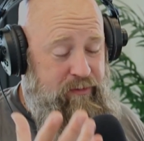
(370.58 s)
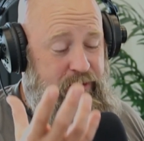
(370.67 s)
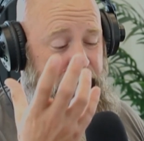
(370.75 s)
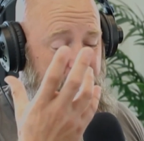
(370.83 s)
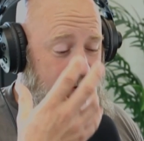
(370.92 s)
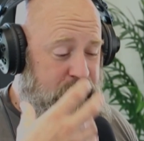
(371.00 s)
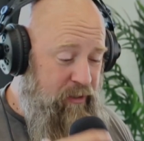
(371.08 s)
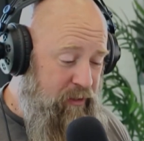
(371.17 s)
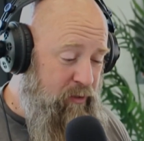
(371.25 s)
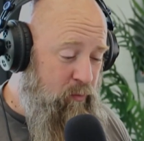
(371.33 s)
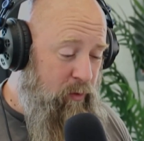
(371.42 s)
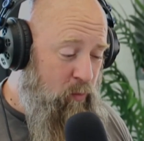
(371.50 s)
I'll tell
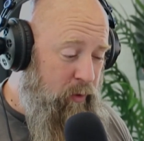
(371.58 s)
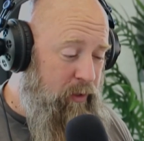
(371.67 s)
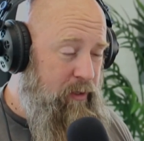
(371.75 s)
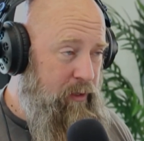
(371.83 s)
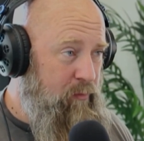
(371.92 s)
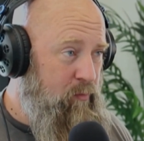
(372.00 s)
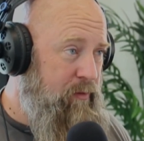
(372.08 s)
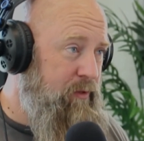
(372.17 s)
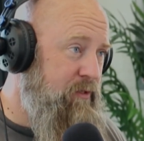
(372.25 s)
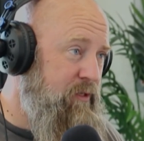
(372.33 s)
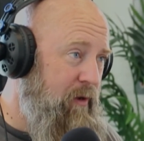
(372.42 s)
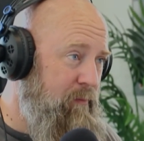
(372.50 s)
you what we did with
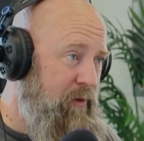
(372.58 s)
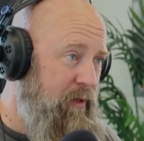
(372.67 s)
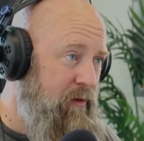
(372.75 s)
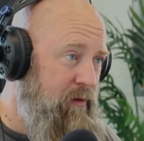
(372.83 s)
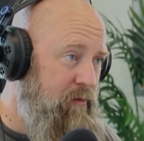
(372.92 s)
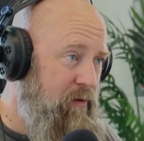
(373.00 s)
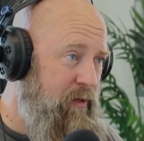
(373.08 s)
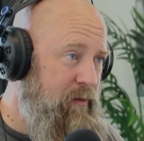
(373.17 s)
this company, right?